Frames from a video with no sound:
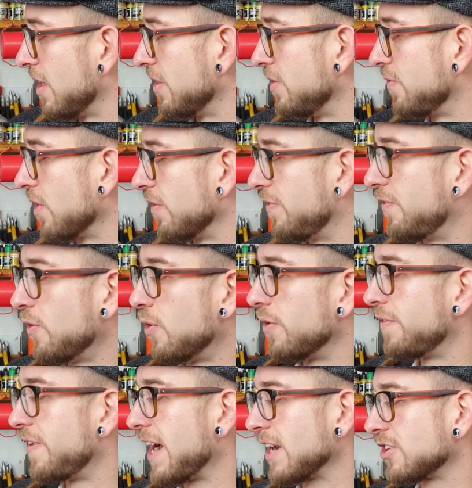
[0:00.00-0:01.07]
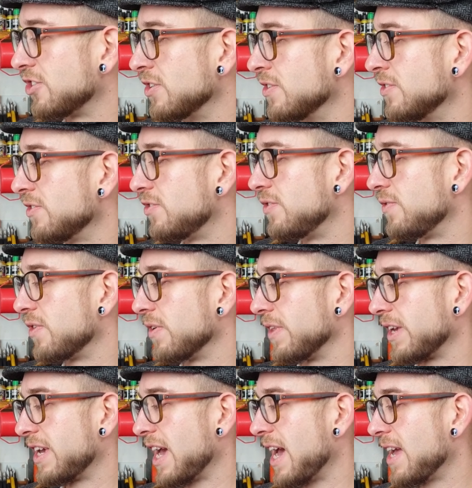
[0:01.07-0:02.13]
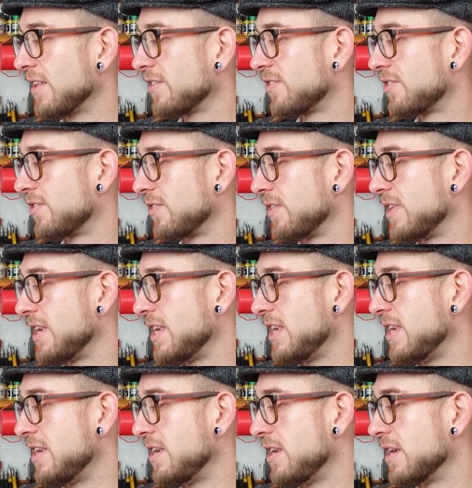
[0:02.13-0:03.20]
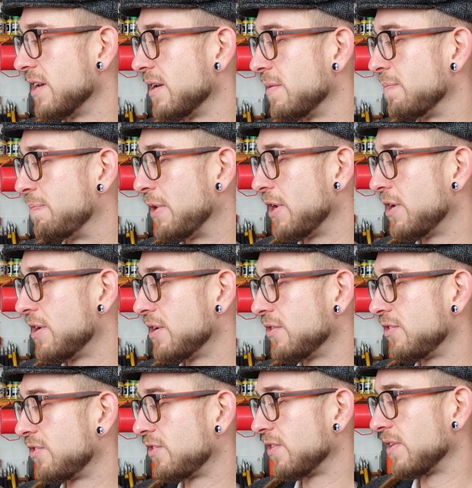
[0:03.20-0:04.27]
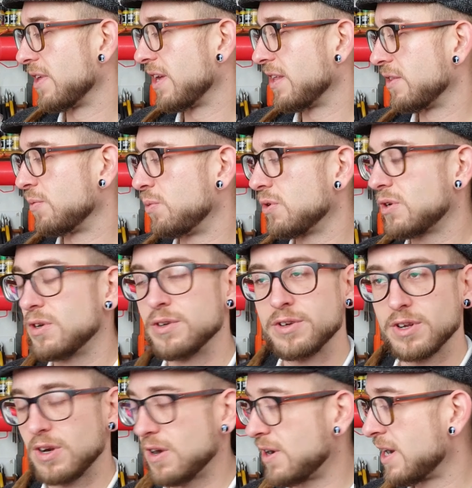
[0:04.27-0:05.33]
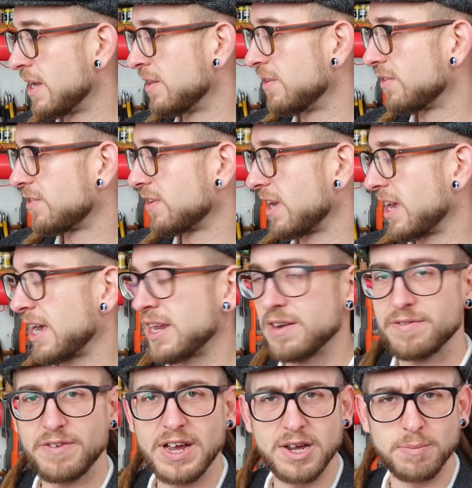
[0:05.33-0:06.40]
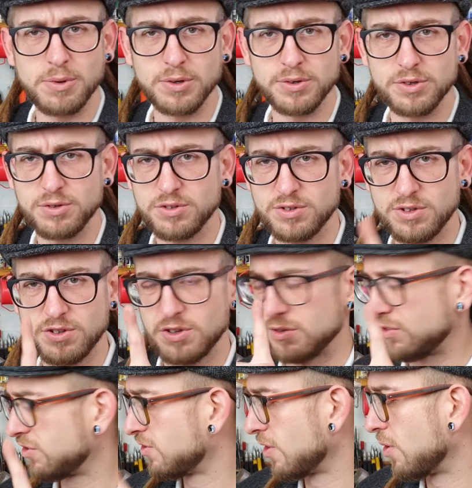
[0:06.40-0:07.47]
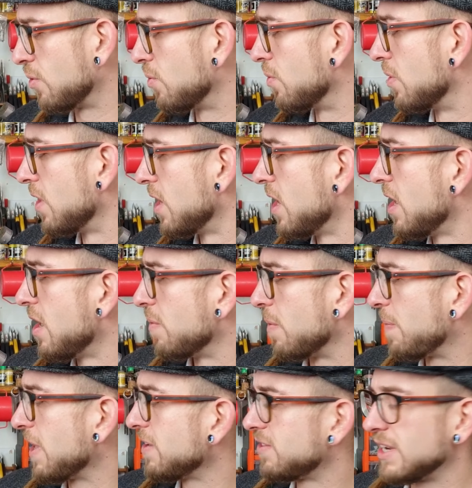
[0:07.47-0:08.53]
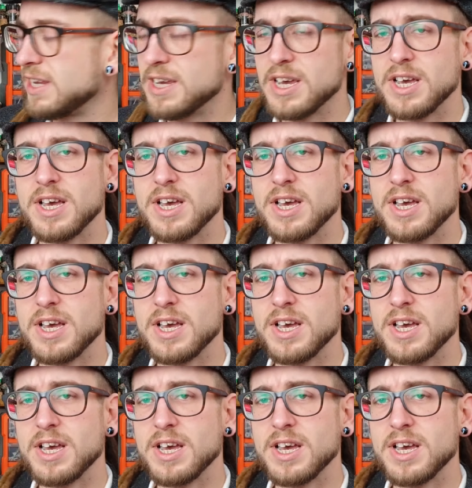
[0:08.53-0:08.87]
you've got 4 factions. You've got the cats, the birds, the Woodland Alliance, and a vagabond who's just a soul. But basically,